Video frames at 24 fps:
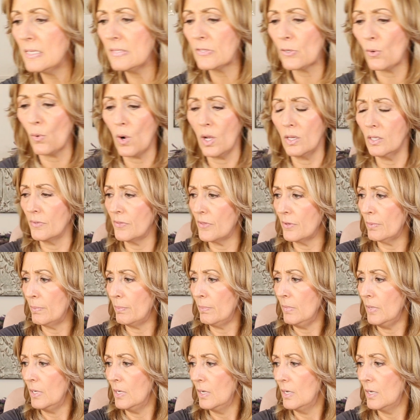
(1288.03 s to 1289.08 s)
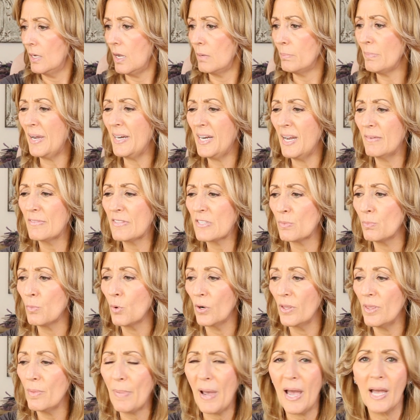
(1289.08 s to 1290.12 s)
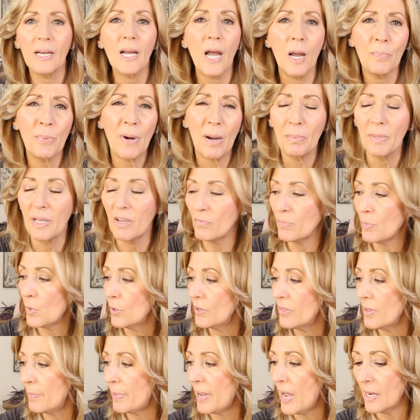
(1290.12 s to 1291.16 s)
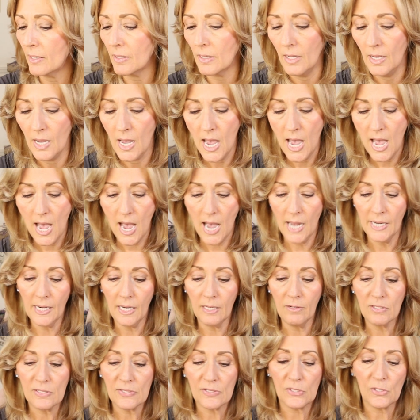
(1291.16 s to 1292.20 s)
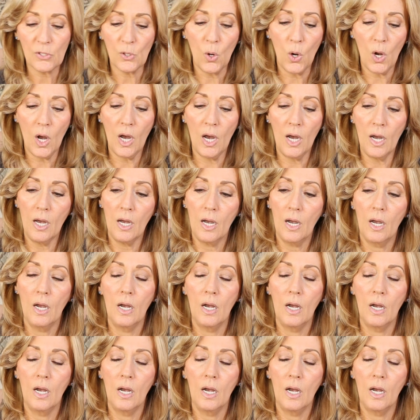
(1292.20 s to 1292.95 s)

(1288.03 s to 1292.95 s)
these are all of them. I might have some more in the back. I probably have more in the back. And I saw